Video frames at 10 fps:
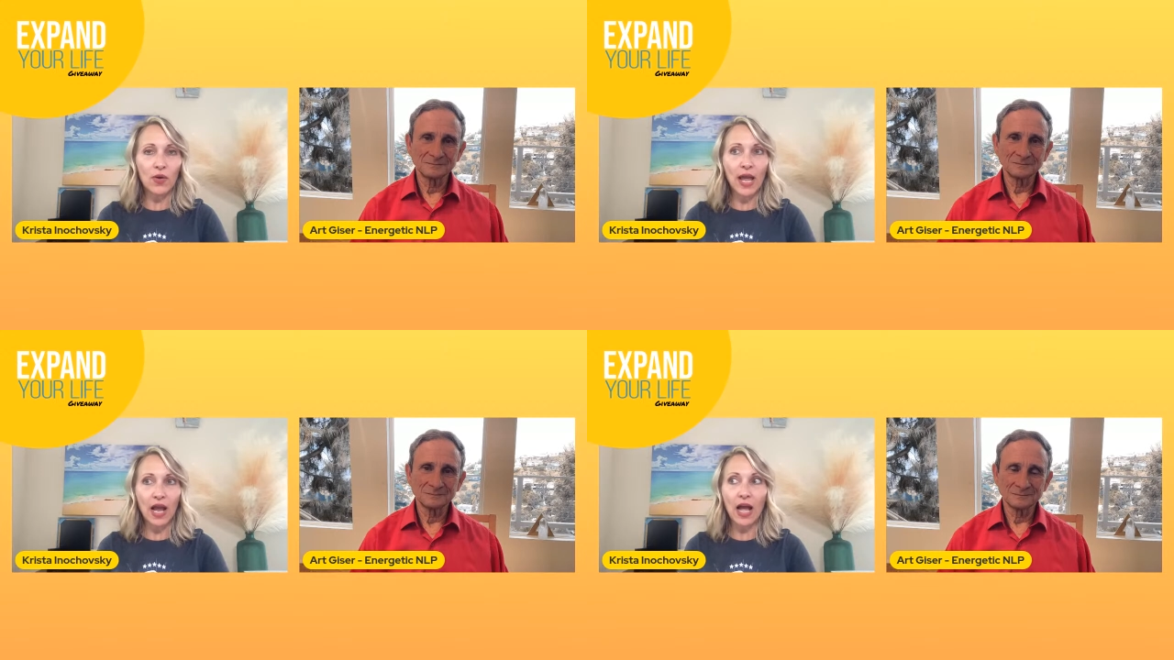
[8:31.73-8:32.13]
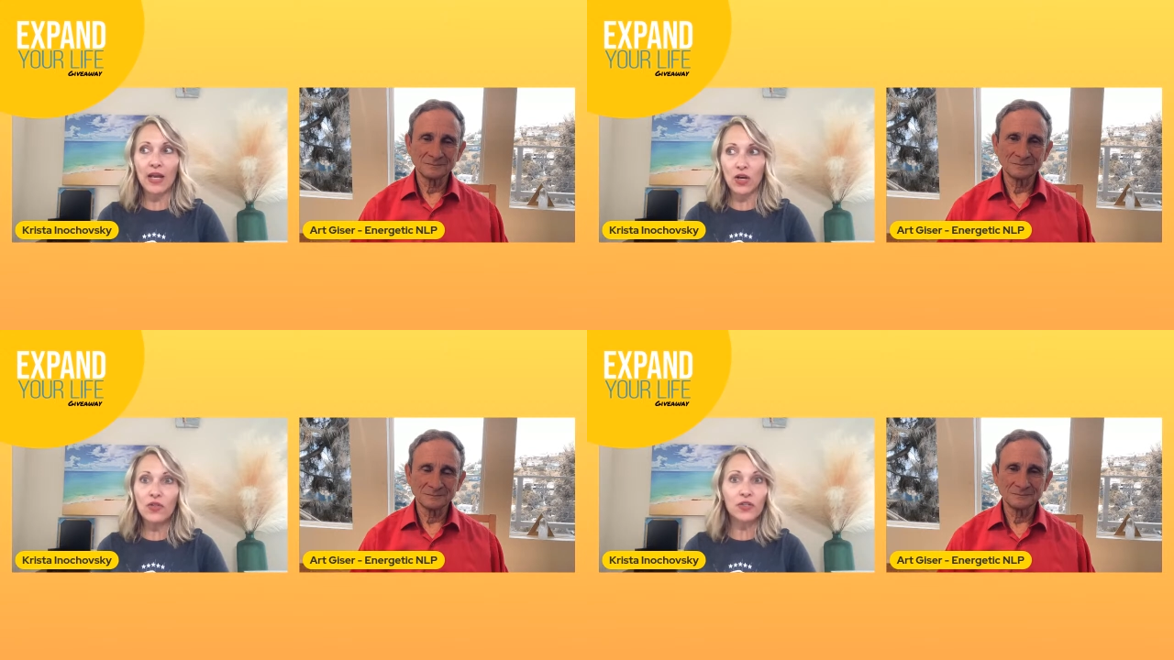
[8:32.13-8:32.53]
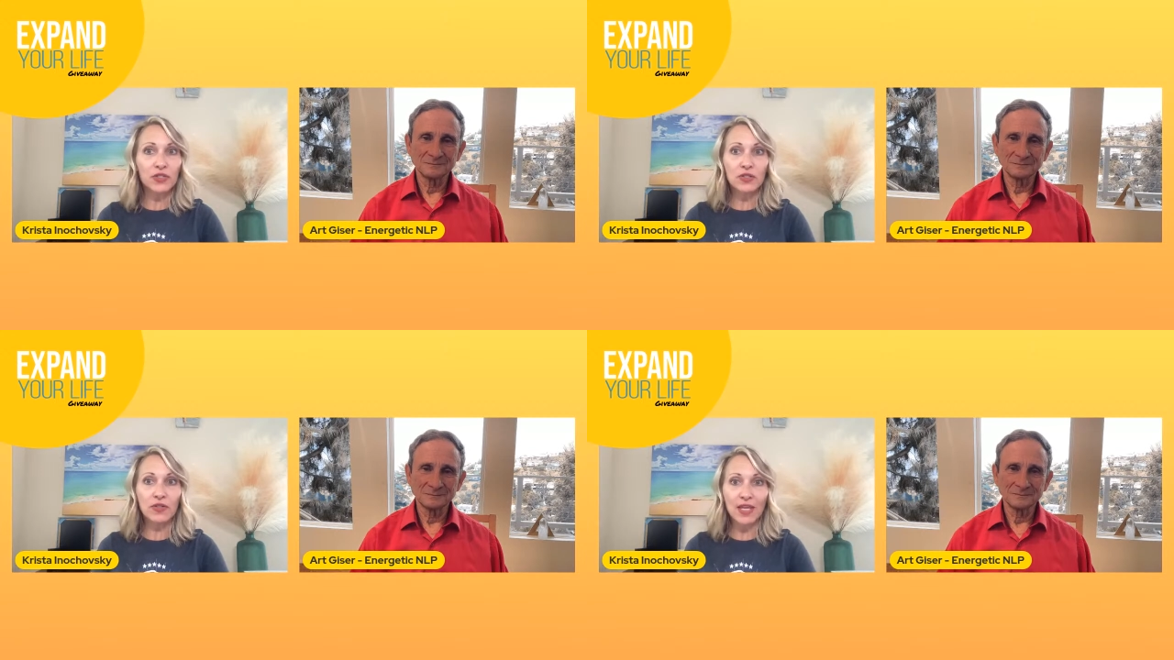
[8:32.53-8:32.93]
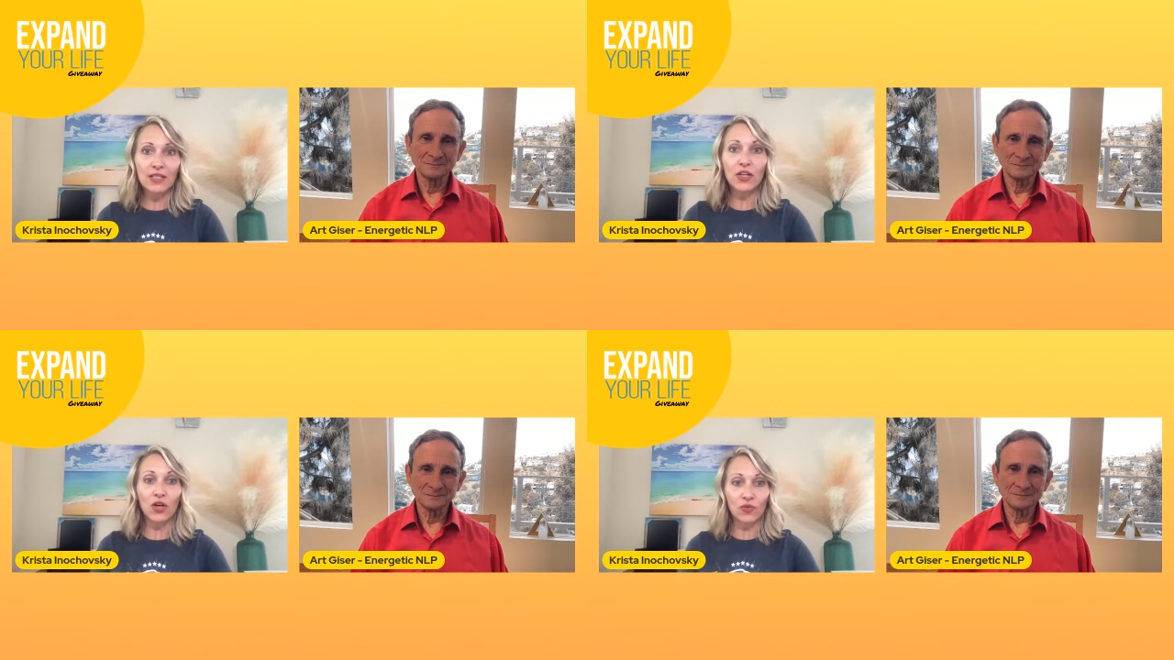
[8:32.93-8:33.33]
Speaker 1: okay, I know there's
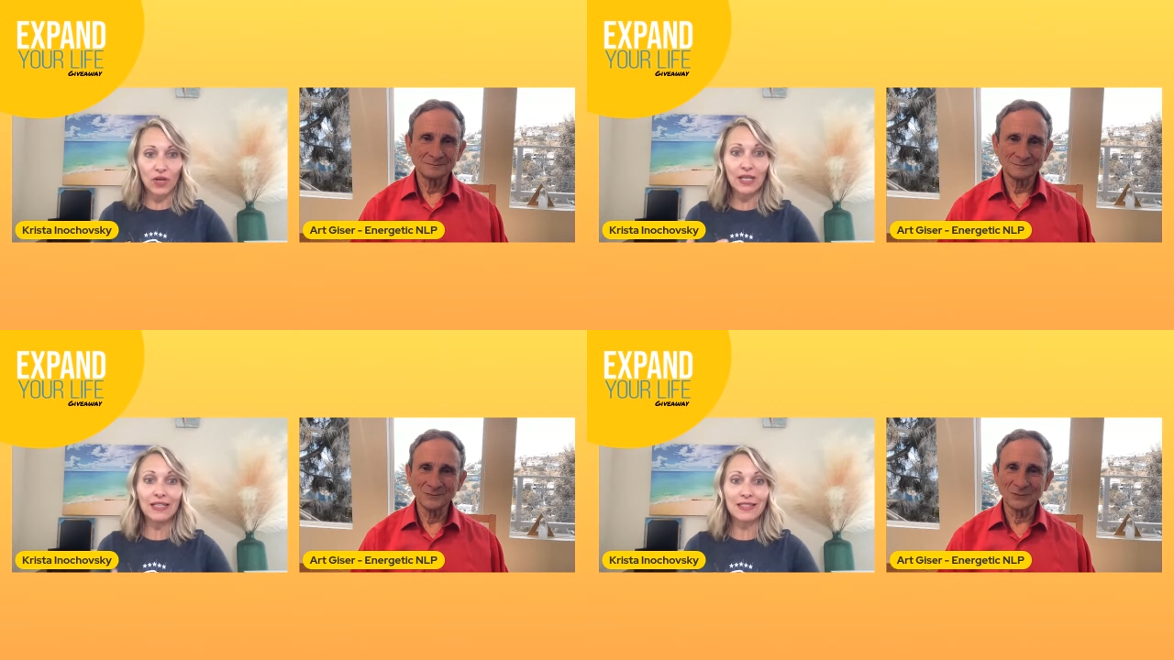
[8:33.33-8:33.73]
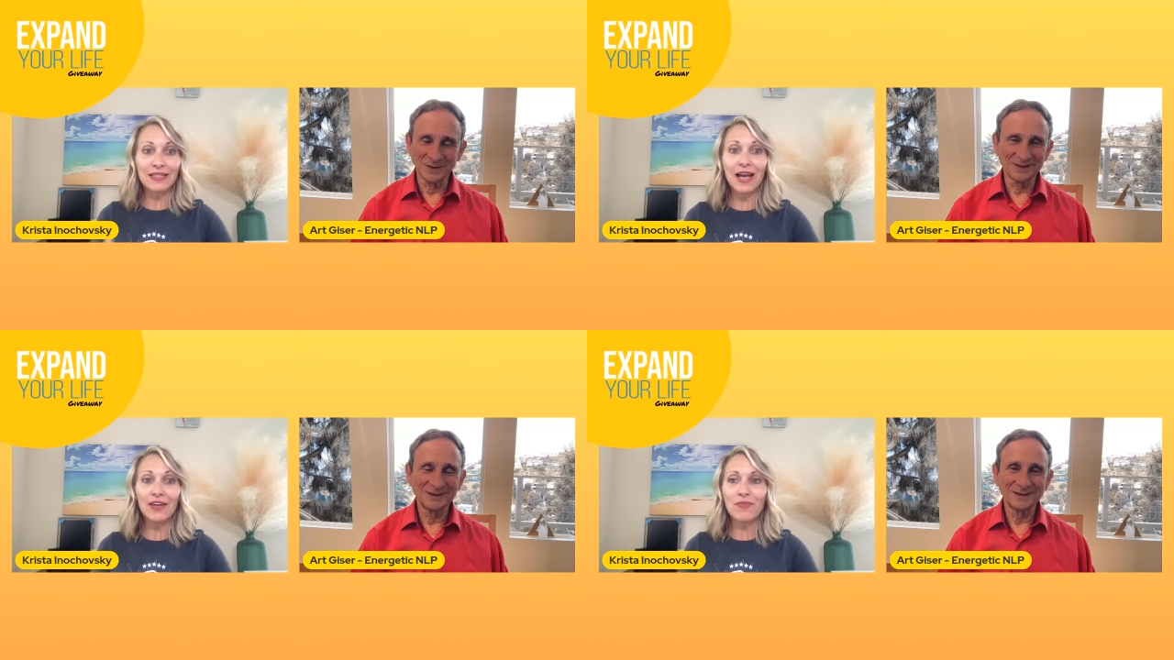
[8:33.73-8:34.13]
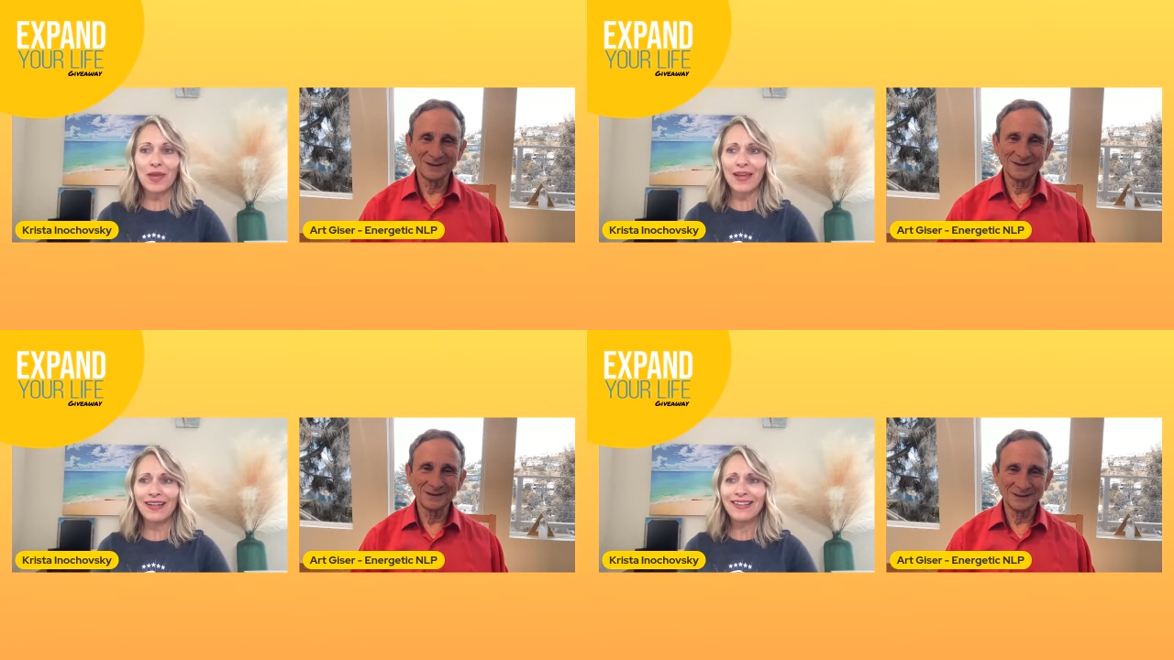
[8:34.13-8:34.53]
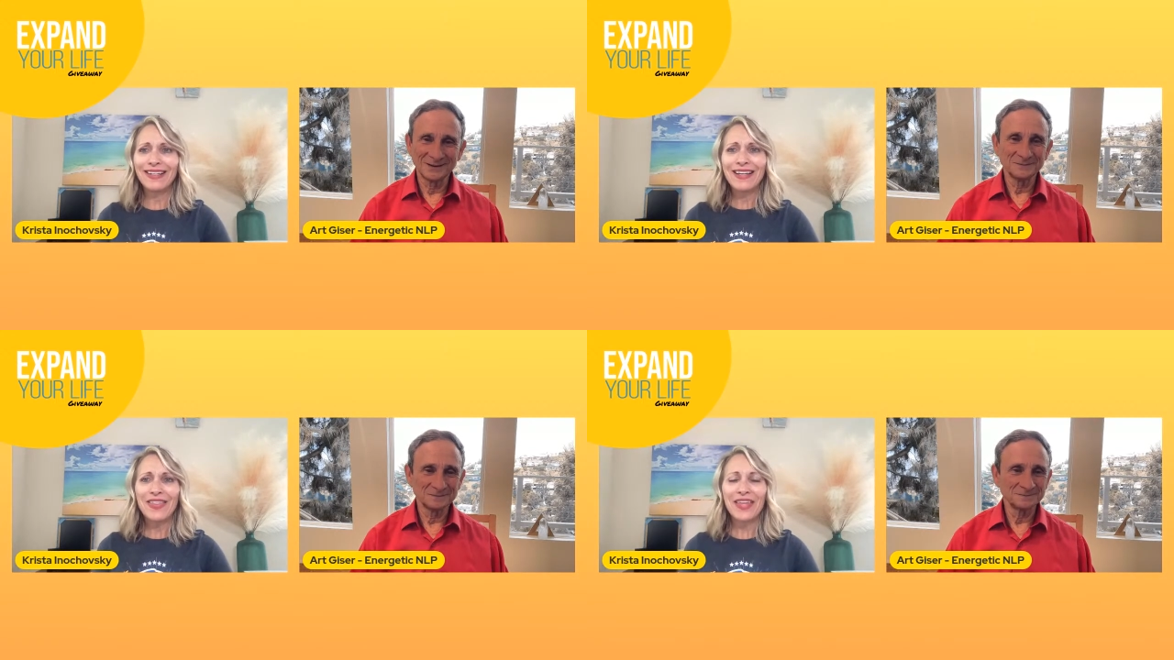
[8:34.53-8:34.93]
things that are running inside of me
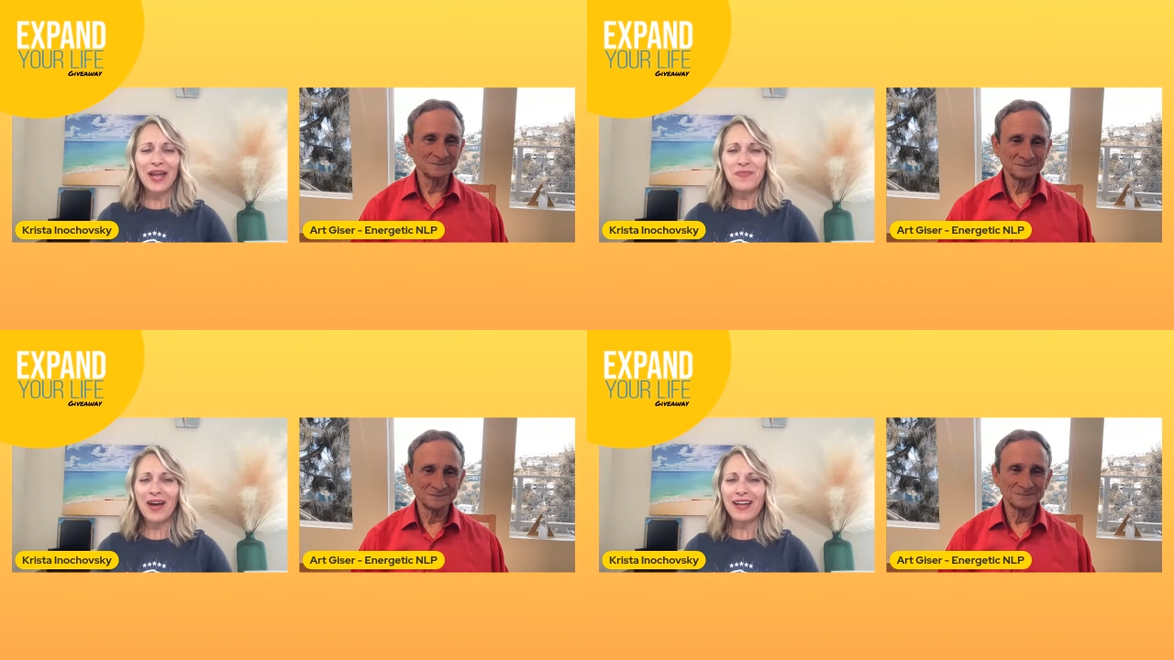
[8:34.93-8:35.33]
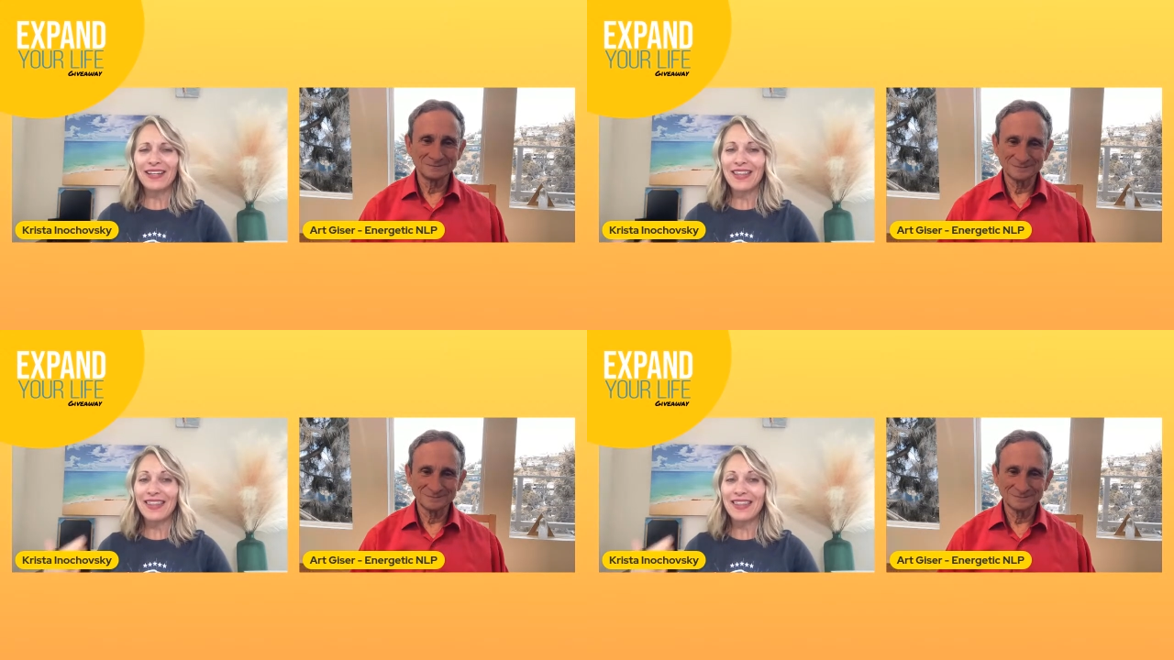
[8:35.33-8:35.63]
that I'm not